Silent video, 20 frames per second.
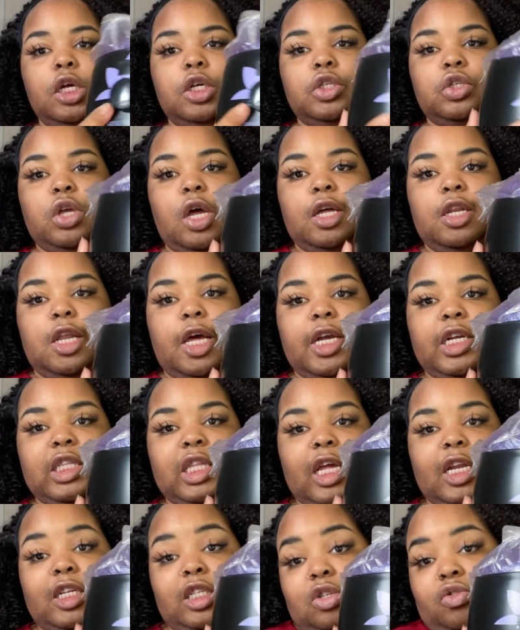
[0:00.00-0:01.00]
So I like
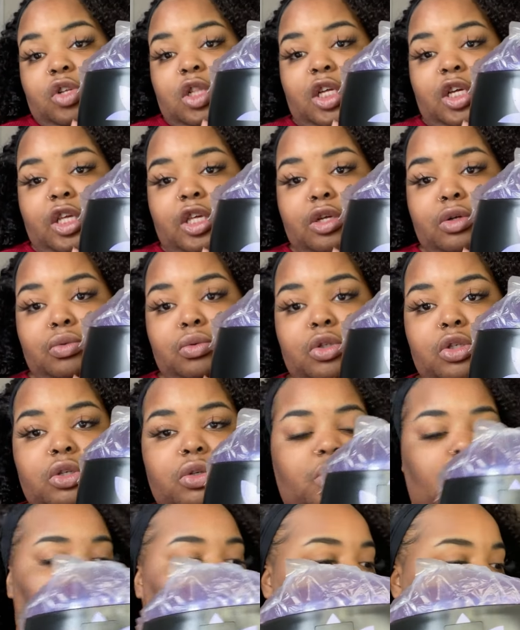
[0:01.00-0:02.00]
that. It's really cute
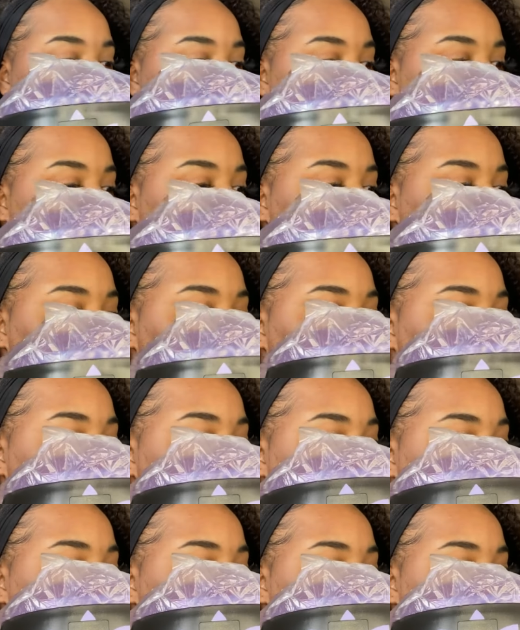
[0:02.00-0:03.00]
too. I like the
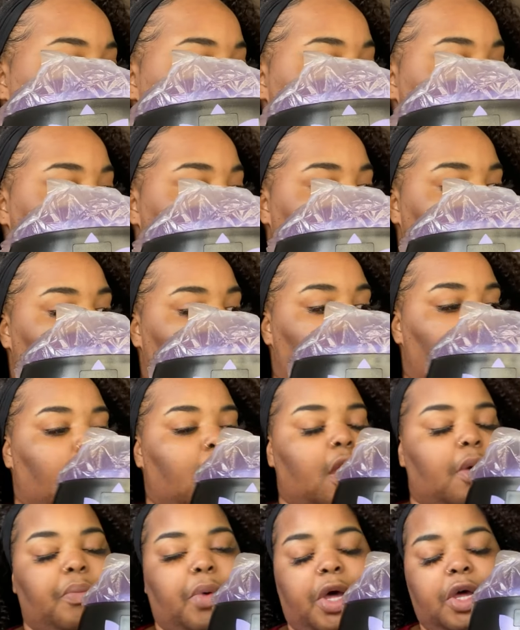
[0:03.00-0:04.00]
LCD screen. Now,
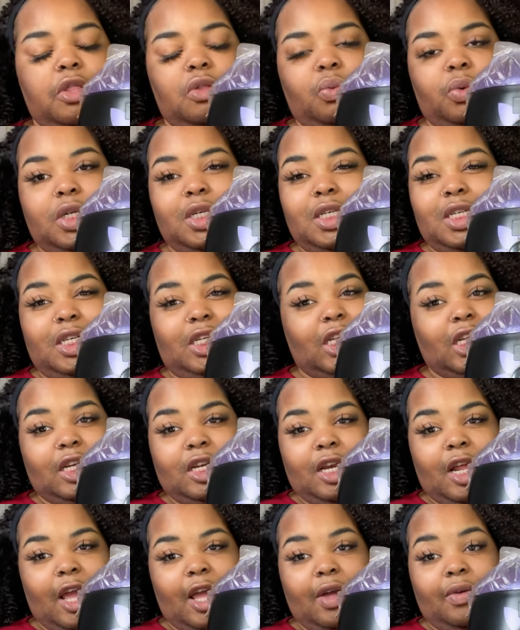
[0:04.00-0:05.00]
my other one
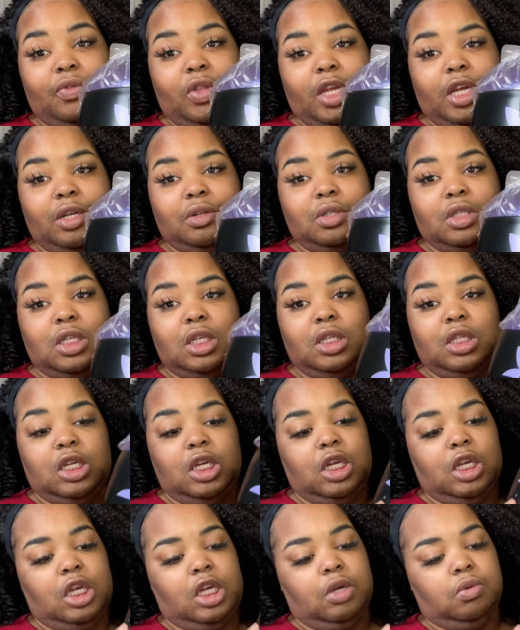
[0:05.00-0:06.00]
didn't have the
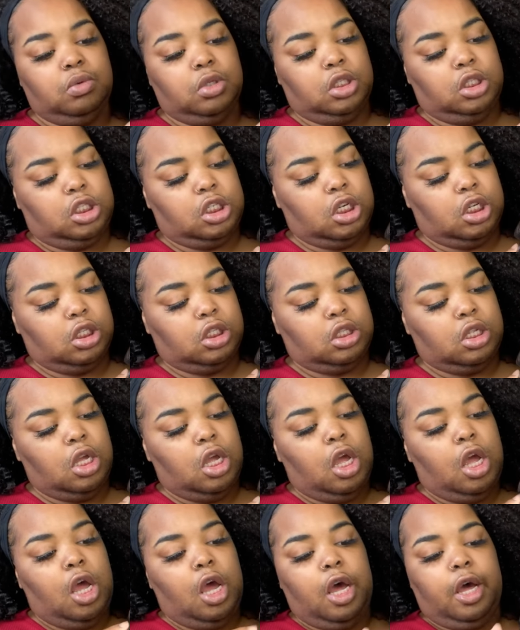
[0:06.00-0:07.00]
LCD. It was just
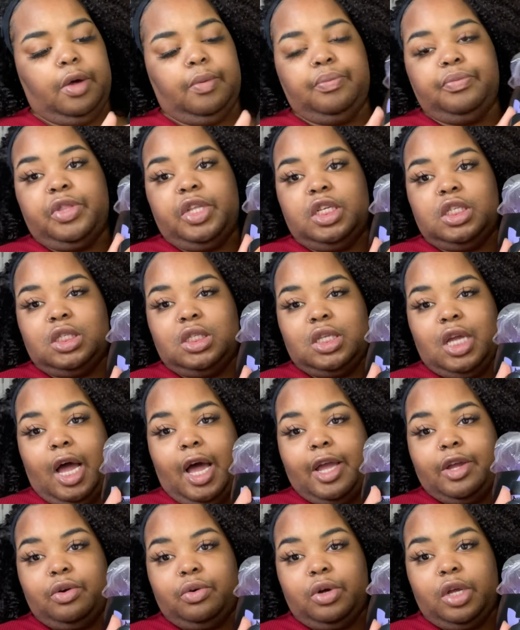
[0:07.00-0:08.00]
this
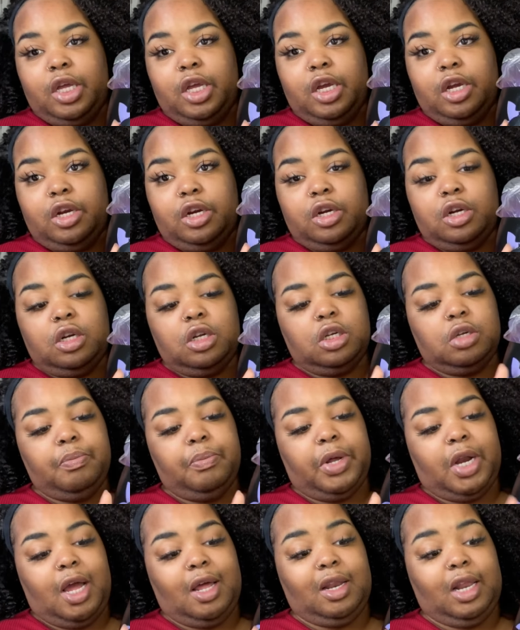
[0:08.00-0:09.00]
dial here.
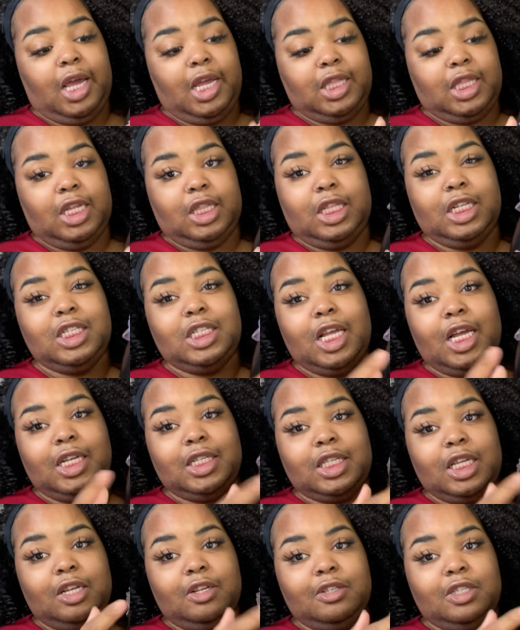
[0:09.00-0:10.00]
But I like that this
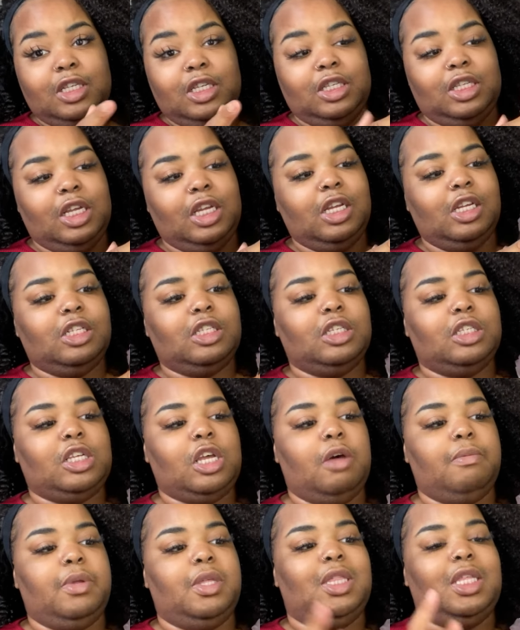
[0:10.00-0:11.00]
has LCD to
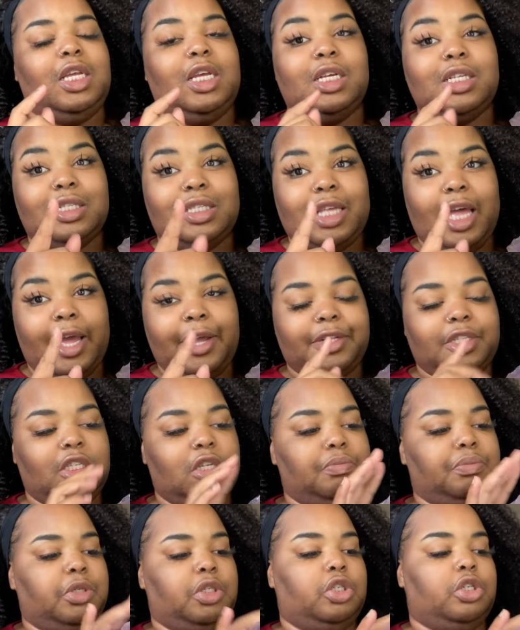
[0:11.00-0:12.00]
tell me the exact
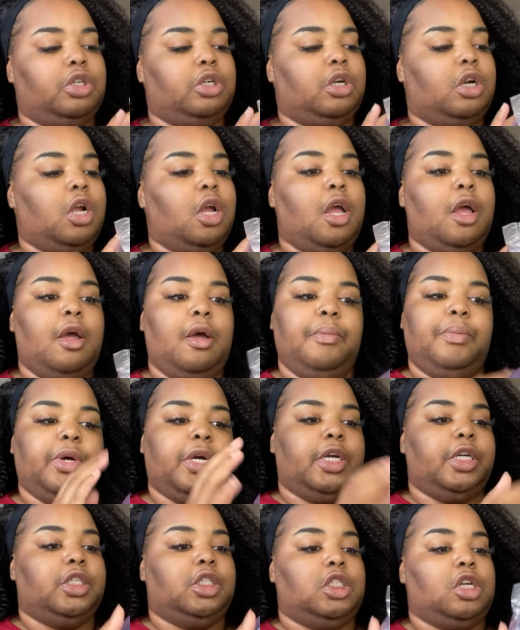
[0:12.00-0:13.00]
temperature,
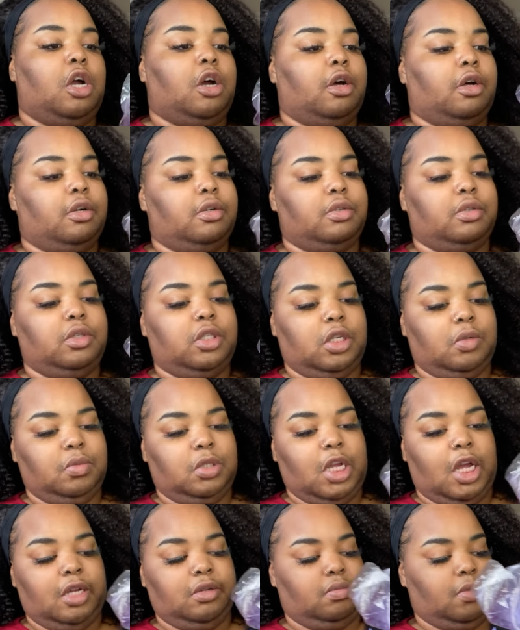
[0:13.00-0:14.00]
because y'all,
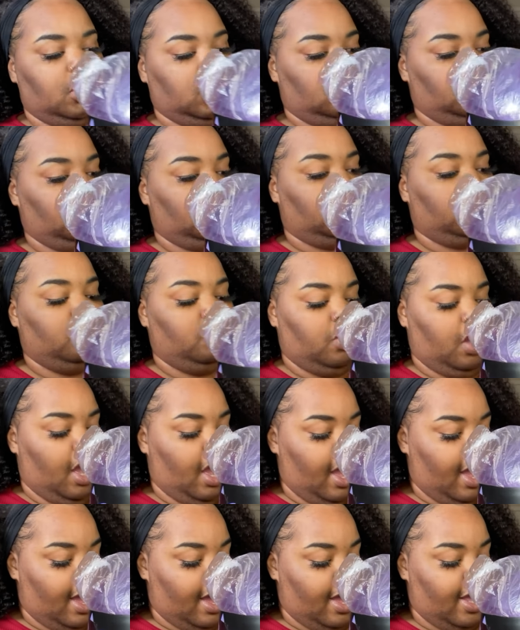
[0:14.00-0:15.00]
sometimes my shit was too
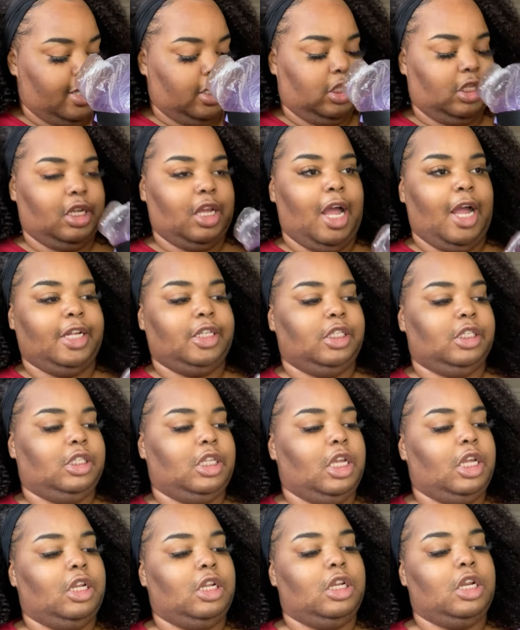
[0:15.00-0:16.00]
hot. I just
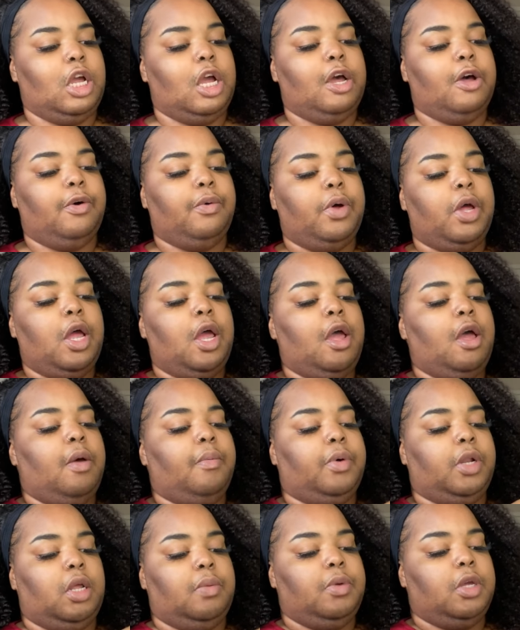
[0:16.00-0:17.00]
didn't know.
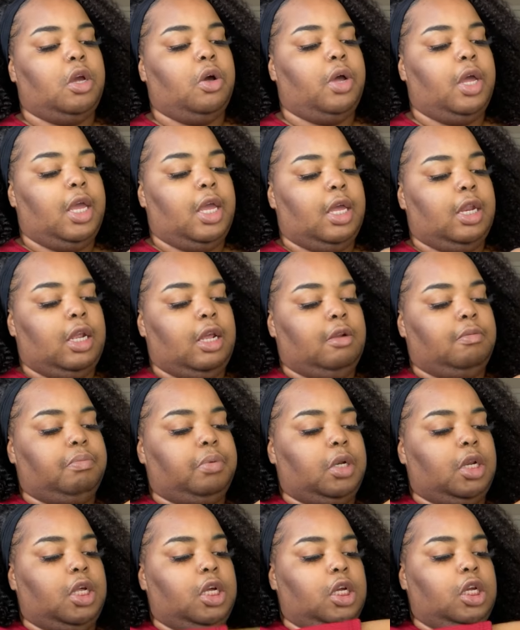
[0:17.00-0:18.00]
But let me go ahead and
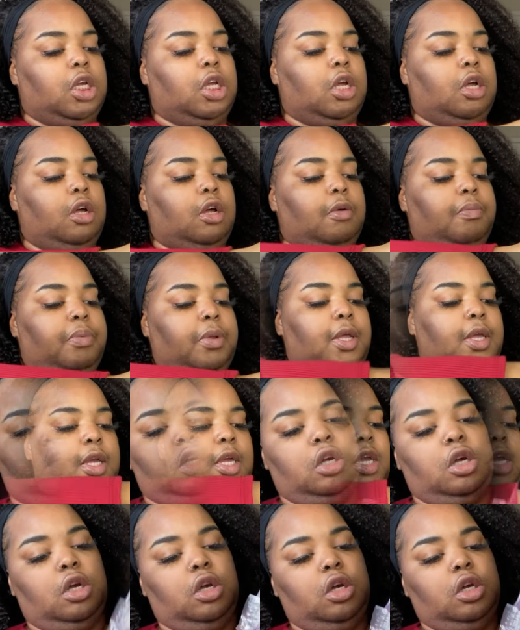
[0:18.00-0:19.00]
plug it up and
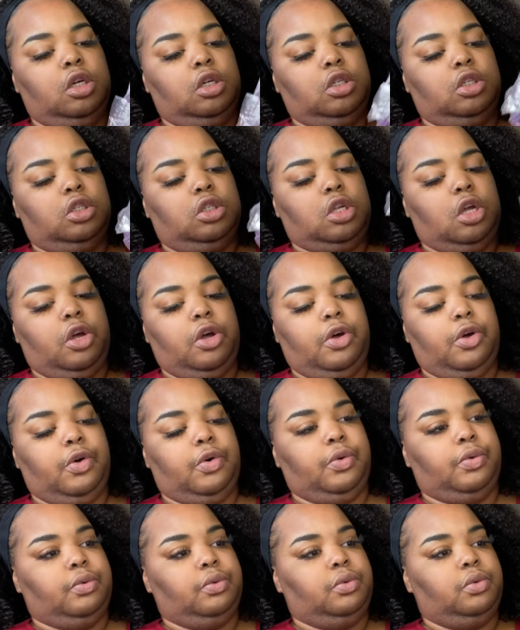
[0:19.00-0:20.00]
get it.
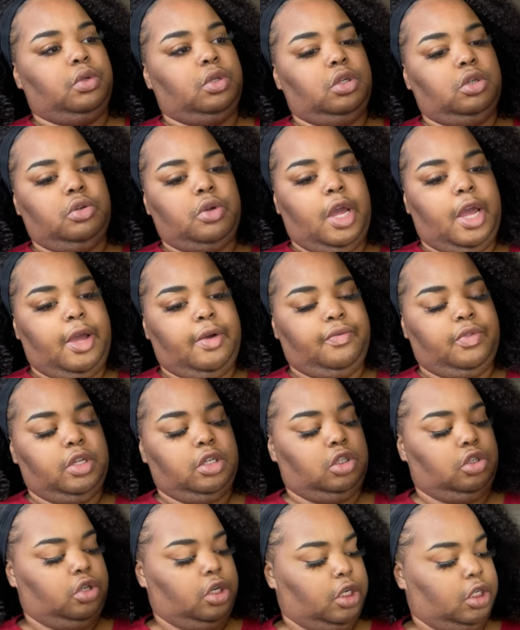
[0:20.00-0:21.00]
So you have the
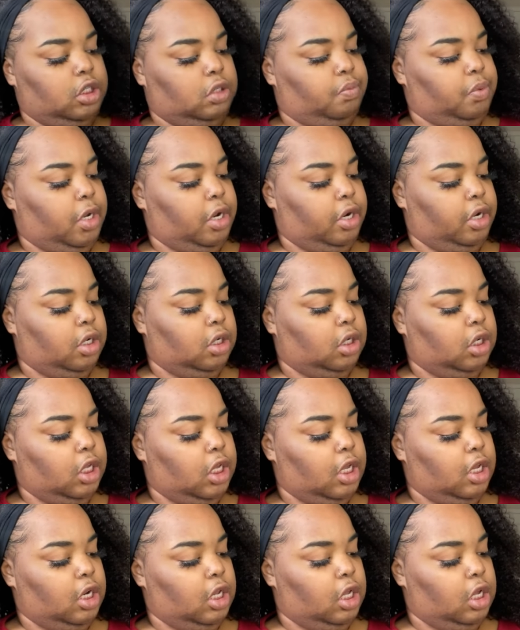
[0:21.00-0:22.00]
transparent
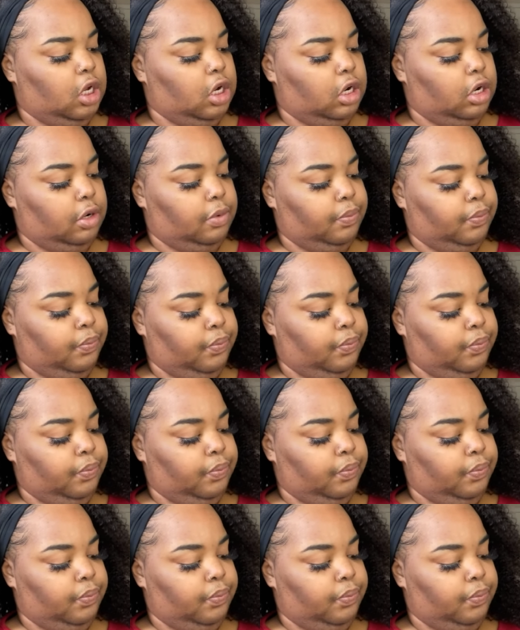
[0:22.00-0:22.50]
lid here.